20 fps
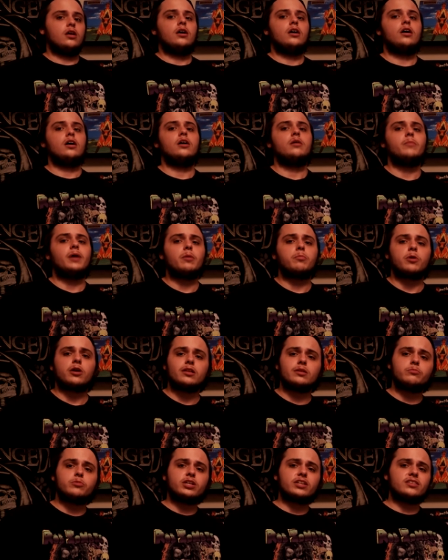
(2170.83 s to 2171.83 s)
I'll
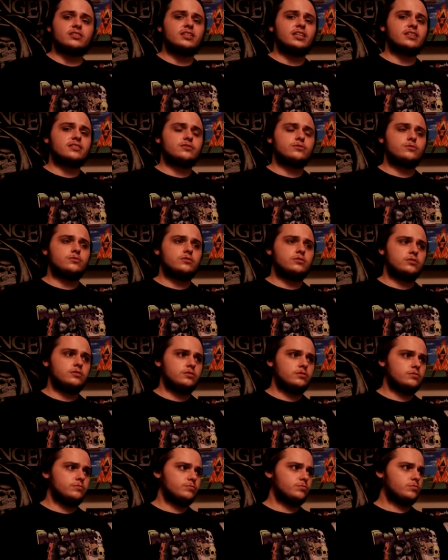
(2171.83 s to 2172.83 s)
probably break the next
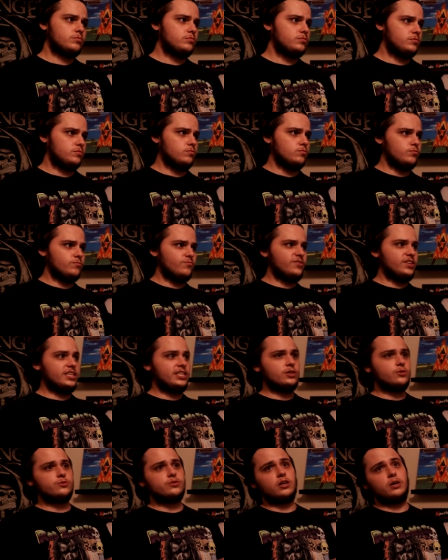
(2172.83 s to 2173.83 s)

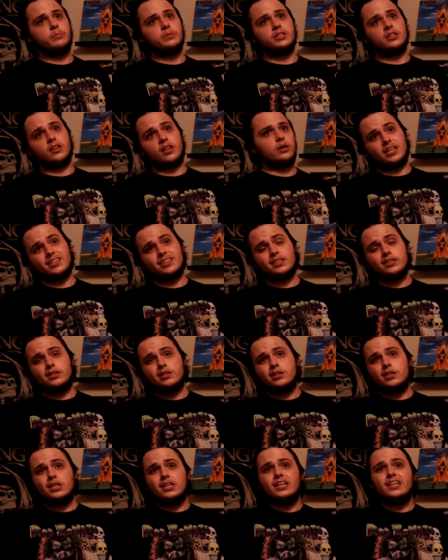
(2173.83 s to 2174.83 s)
videos up into like
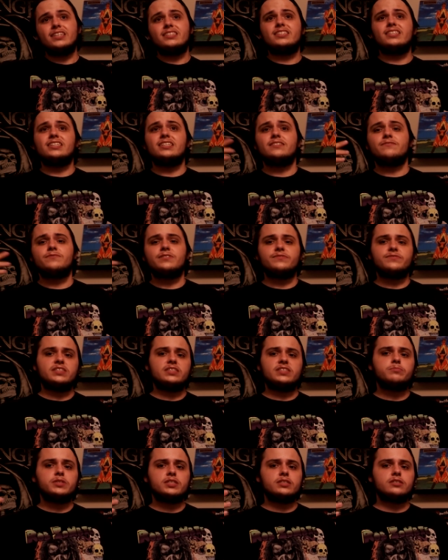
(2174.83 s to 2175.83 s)

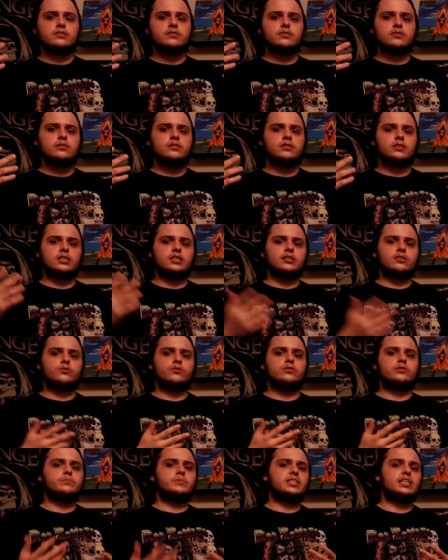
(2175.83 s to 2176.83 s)
10-15 minutes, getting
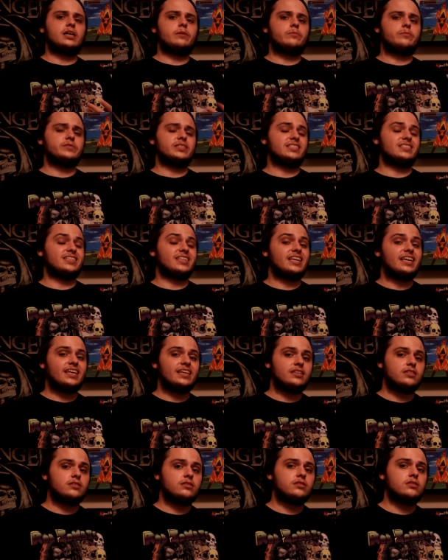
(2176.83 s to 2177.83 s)
through as many albums as I
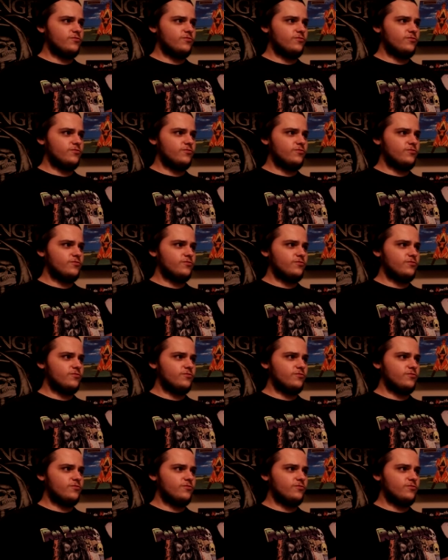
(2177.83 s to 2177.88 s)
can.